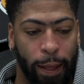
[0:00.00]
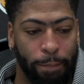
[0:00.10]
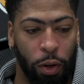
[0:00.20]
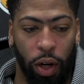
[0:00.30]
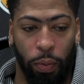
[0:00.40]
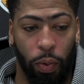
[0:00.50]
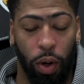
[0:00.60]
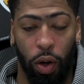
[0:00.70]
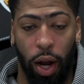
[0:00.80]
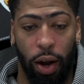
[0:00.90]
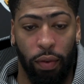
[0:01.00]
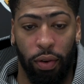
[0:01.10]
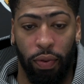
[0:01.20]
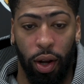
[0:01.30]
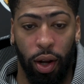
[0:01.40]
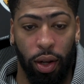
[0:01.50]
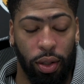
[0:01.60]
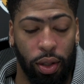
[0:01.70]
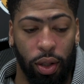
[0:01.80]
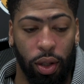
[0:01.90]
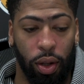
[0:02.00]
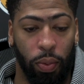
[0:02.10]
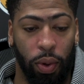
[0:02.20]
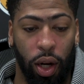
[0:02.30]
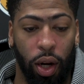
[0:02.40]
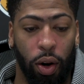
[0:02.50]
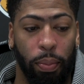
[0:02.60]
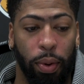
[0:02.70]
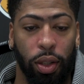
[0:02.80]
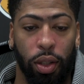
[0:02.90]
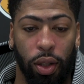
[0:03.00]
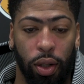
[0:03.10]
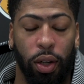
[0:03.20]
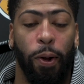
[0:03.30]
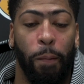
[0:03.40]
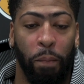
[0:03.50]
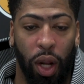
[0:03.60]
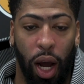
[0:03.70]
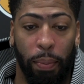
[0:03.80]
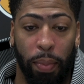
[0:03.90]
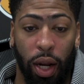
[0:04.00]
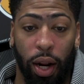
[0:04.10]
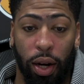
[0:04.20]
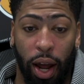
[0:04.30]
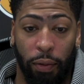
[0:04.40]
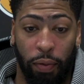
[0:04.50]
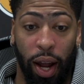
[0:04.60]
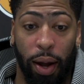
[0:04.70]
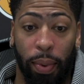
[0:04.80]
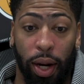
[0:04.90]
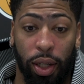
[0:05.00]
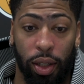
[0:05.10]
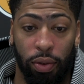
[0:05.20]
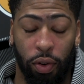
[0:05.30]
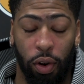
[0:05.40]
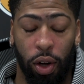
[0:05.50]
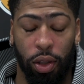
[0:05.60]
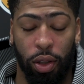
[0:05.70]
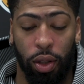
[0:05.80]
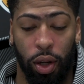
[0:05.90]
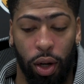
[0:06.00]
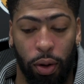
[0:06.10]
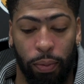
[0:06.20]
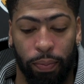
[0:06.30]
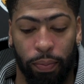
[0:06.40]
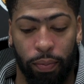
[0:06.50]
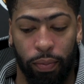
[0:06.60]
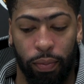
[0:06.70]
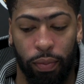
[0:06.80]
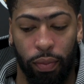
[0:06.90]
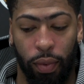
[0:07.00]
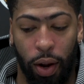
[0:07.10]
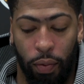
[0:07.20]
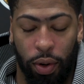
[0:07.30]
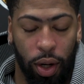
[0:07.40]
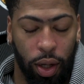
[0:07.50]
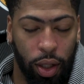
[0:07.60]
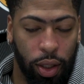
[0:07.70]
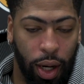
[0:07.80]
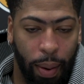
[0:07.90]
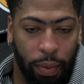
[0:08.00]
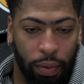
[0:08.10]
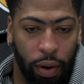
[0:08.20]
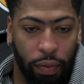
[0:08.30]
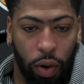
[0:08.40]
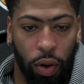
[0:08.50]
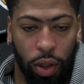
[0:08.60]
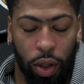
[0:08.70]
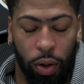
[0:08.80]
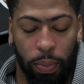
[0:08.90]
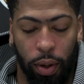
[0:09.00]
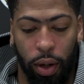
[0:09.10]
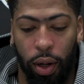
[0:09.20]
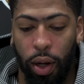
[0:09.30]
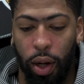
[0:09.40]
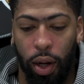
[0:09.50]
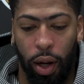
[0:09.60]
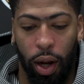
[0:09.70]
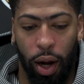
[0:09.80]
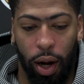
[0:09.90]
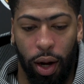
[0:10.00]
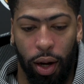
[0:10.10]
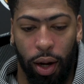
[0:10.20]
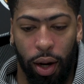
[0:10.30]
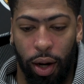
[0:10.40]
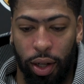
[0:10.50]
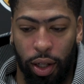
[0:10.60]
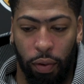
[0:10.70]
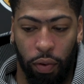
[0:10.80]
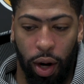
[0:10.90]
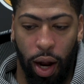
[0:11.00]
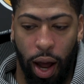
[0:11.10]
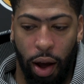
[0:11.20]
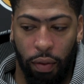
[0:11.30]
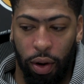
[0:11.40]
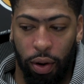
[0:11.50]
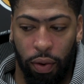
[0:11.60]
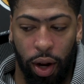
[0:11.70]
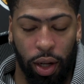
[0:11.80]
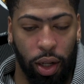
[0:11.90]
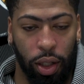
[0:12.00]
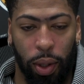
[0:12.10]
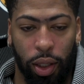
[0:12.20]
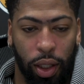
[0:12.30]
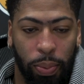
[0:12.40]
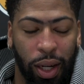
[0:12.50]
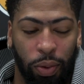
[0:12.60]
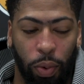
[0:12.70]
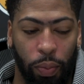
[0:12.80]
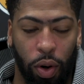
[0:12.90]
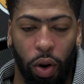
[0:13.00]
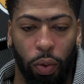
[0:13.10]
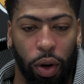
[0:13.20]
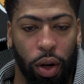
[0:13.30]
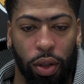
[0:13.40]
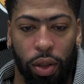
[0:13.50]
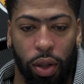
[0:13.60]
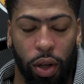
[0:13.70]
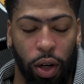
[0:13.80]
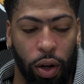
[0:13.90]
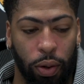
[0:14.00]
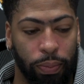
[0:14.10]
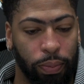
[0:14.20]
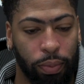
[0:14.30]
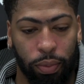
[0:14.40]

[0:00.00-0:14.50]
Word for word: um, knowing that we weren't going to have any fans. You know, we needed our bench to kind of be that, that fan base for us. Um, and we've done a good job of, of doing so, but uh, it is different not having the fans there, especially especially when we go on runs. You know,